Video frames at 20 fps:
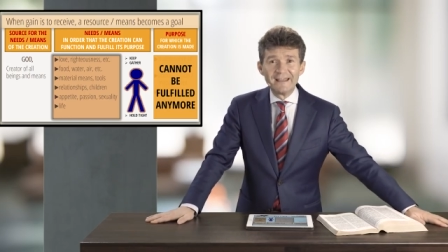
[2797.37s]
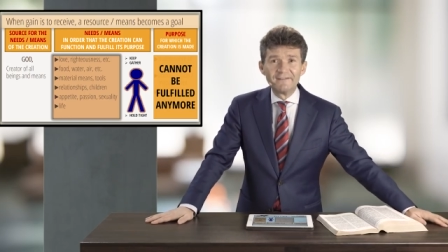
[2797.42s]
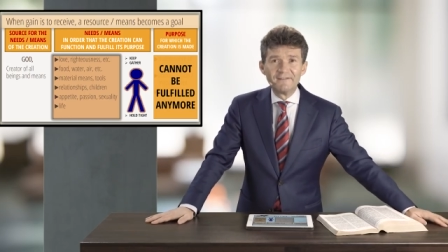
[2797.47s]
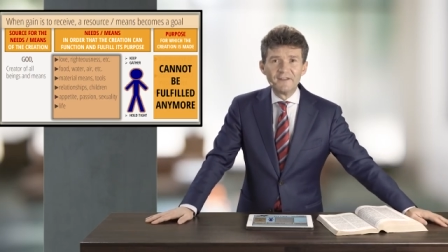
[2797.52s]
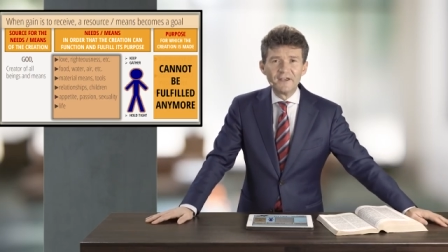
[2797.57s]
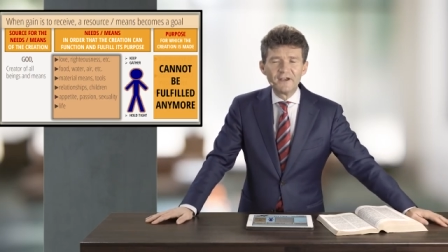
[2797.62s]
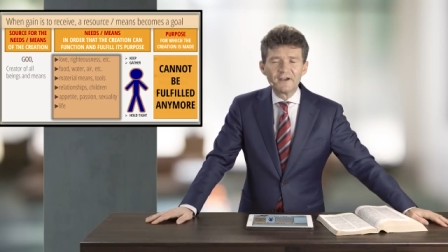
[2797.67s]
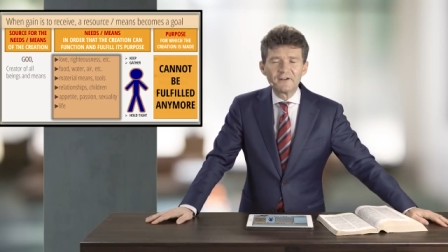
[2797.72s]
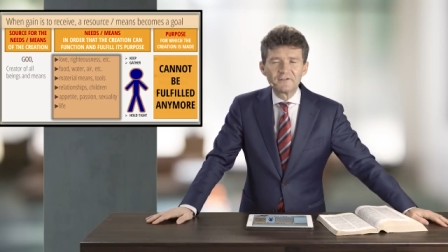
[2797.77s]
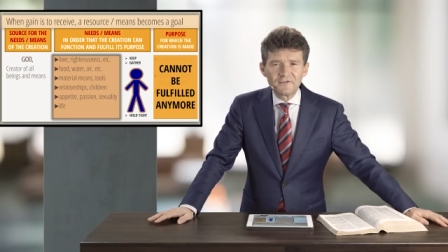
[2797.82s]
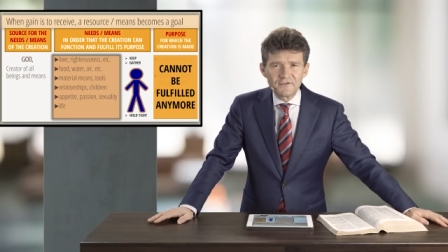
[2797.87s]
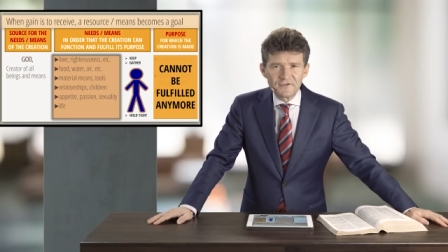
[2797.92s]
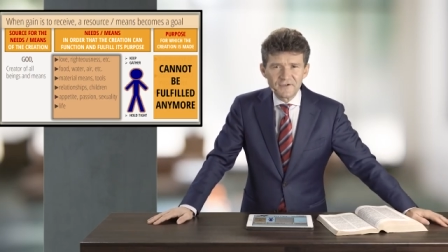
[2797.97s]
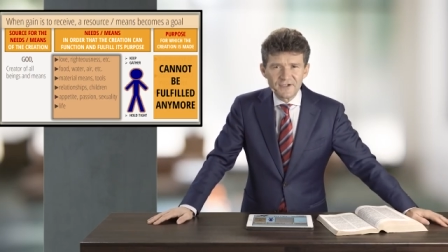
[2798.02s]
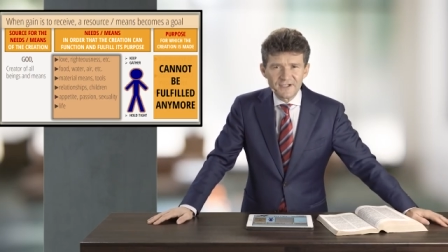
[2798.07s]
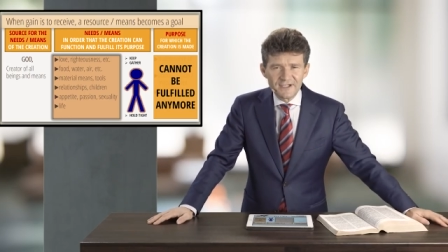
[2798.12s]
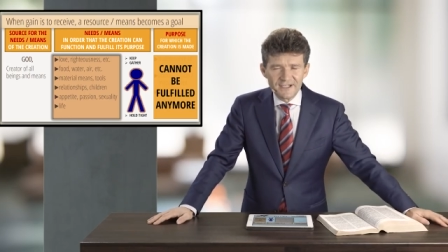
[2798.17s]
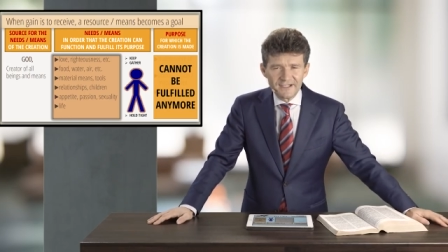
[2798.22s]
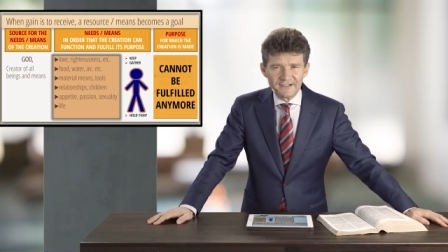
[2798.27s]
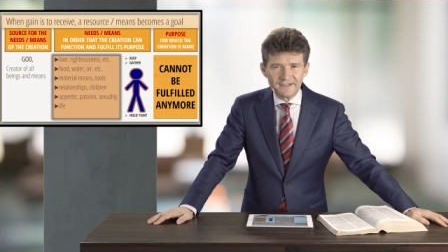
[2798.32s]
they are
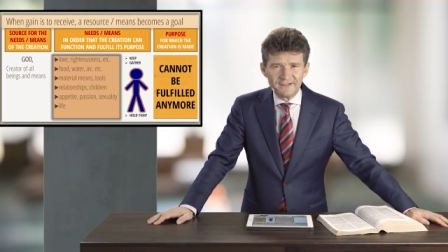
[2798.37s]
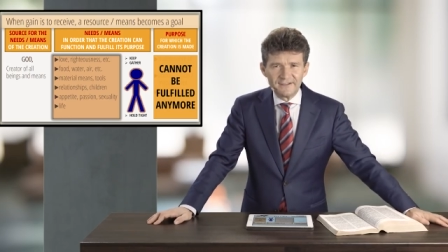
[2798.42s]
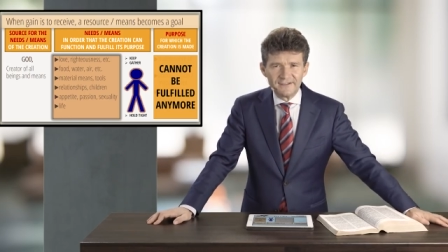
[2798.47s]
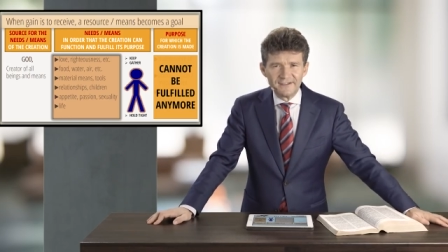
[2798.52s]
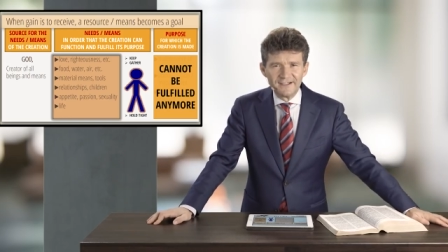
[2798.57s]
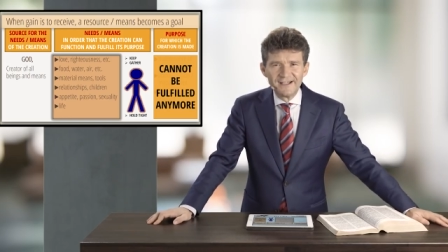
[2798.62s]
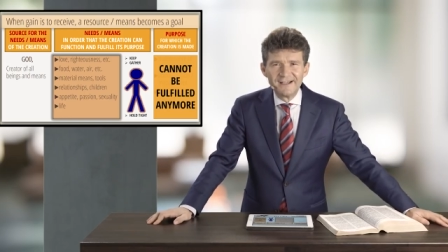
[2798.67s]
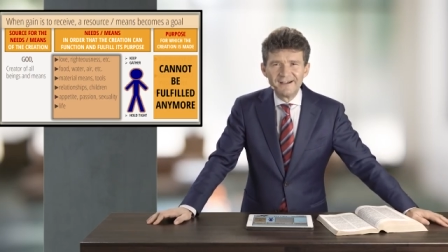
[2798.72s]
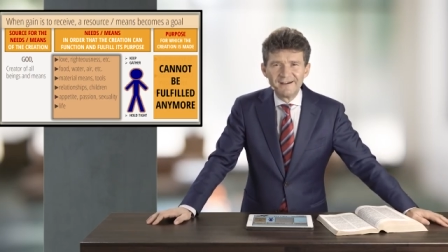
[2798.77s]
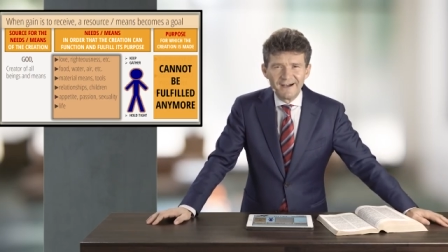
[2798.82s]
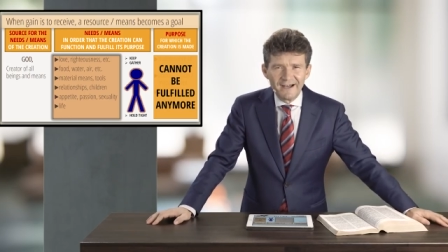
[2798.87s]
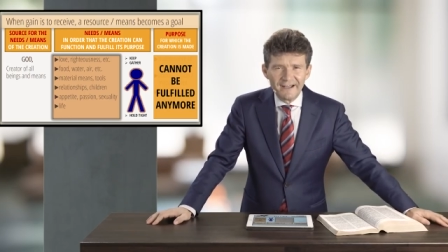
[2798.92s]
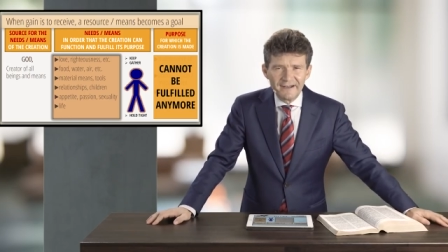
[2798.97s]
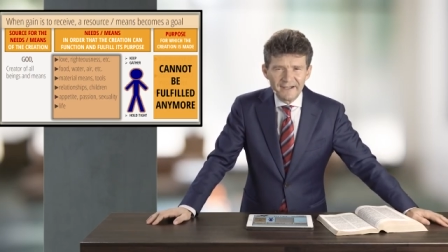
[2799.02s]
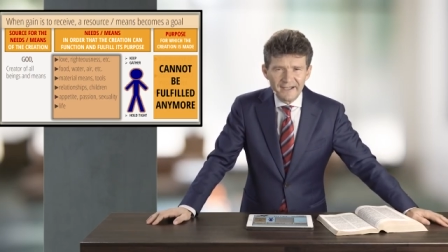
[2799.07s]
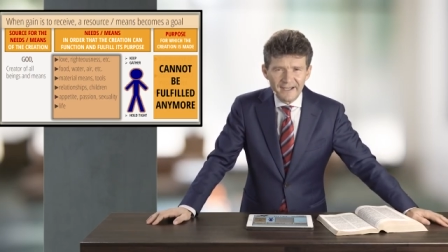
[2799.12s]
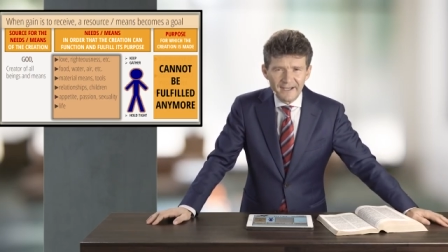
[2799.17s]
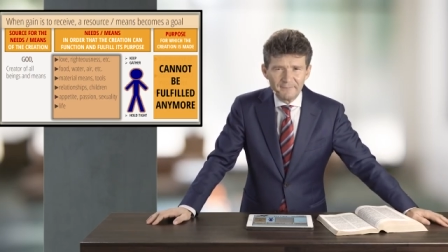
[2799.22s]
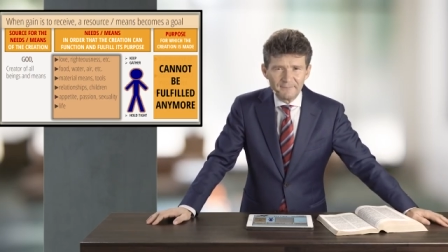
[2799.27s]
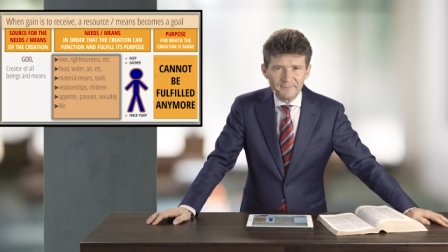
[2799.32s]
still
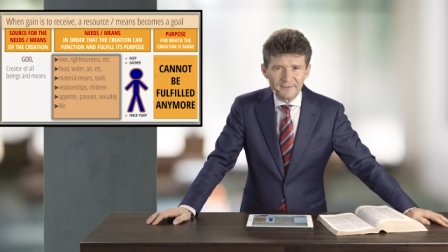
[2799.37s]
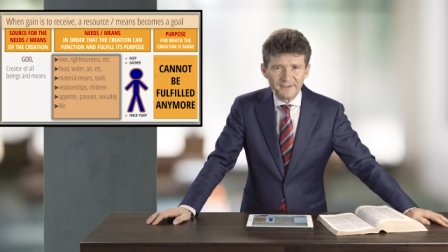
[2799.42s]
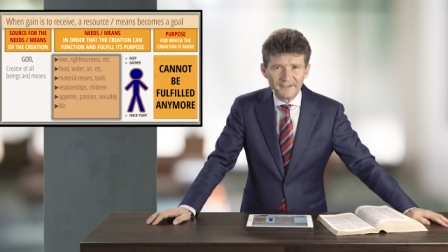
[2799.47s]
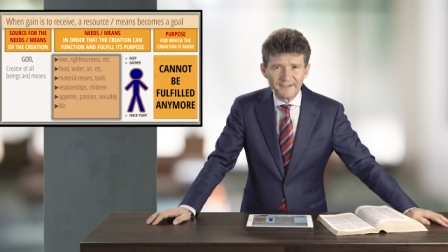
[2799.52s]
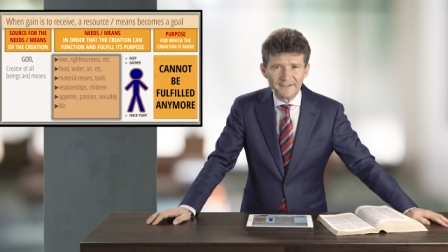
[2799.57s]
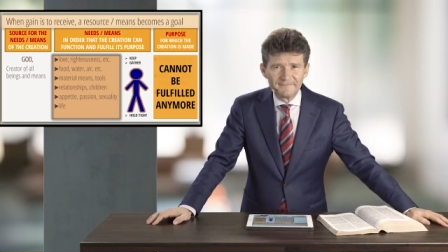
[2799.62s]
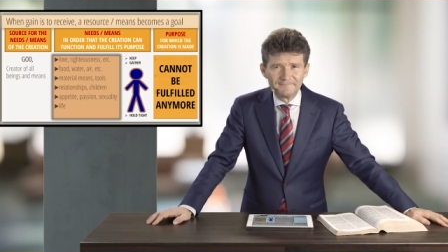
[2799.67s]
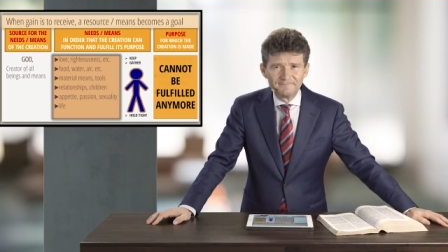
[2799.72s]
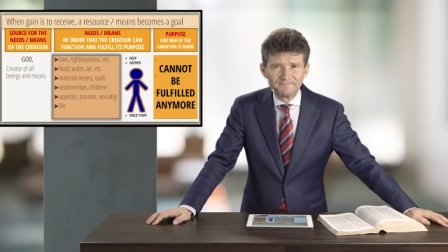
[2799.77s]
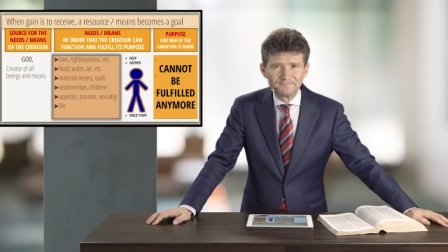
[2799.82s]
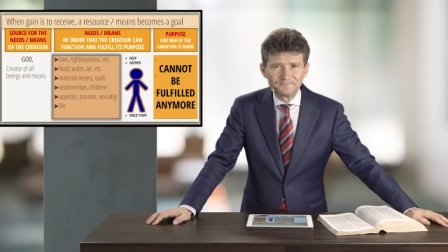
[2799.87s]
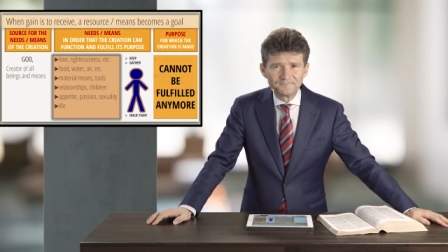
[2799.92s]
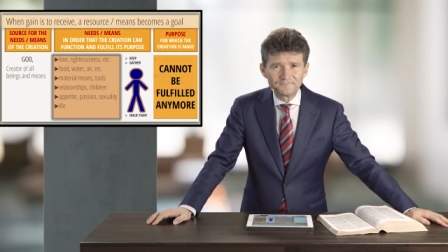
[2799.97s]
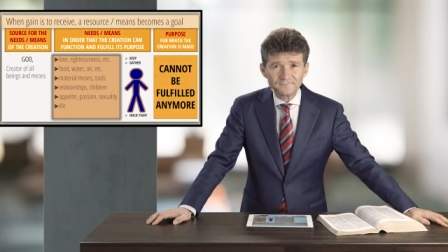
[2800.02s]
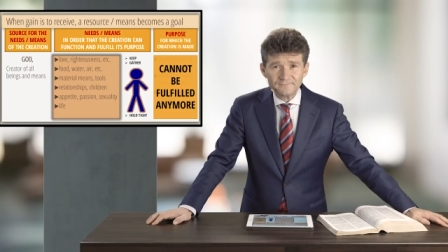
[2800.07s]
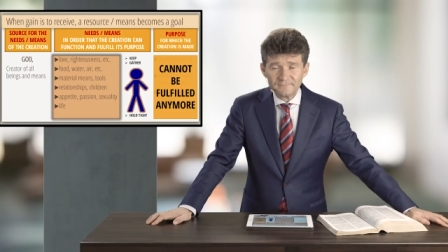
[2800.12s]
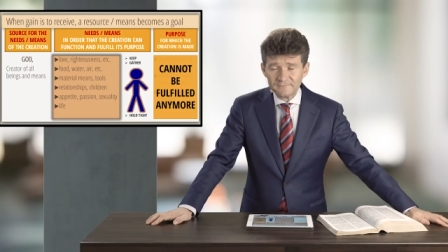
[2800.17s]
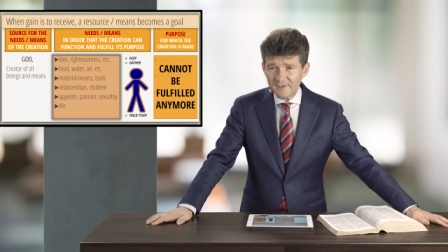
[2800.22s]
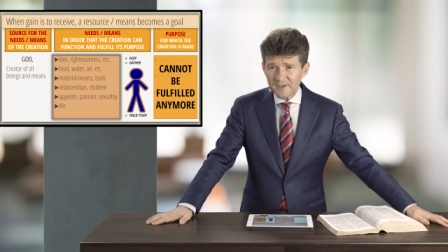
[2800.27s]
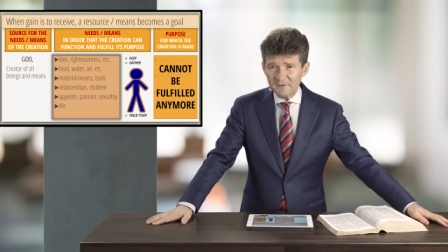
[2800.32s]
unhappy.
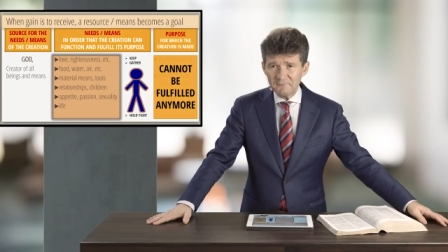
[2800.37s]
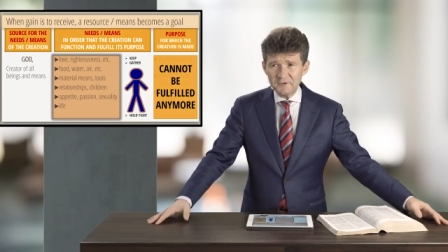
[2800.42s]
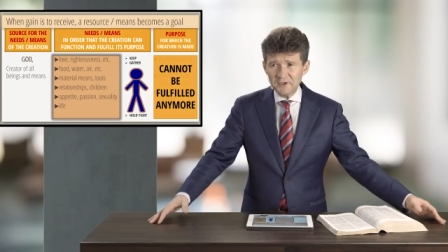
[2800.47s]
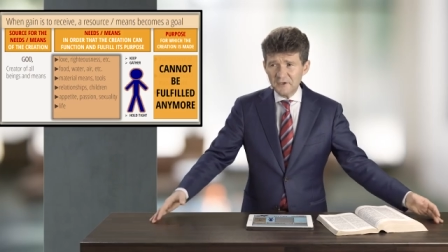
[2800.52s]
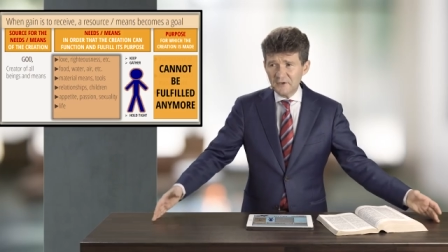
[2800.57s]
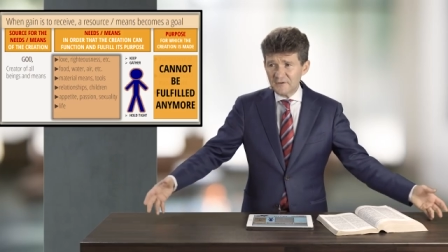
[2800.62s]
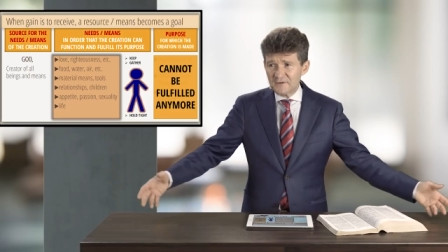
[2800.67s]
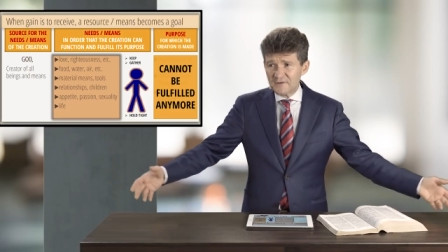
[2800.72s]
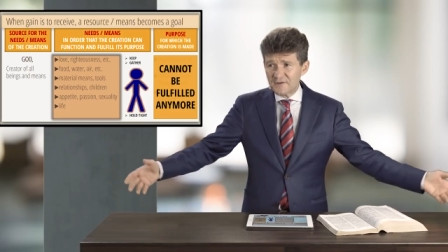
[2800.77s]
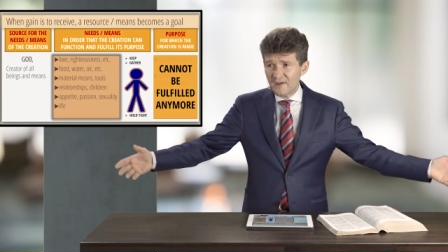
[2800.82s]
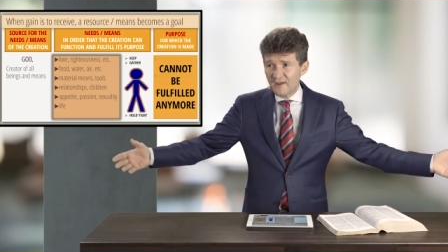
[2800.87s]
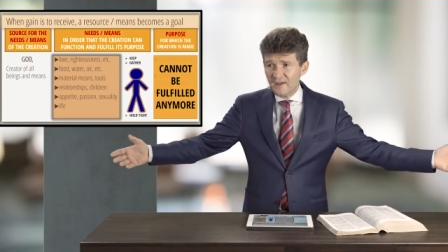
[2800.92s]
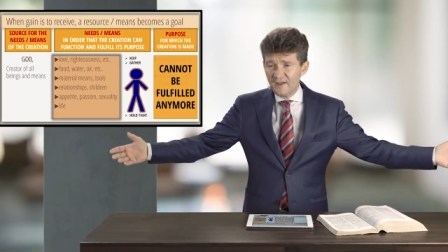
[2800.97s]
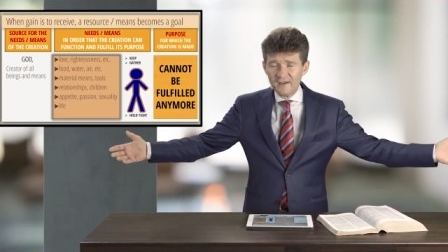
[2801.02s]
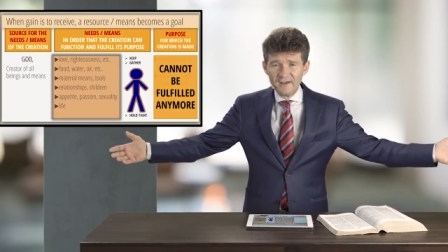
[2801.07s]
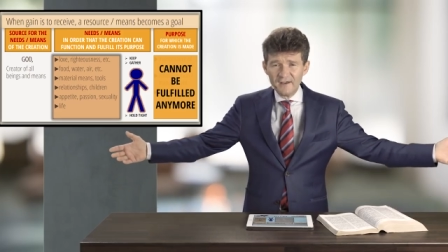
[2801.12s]
Because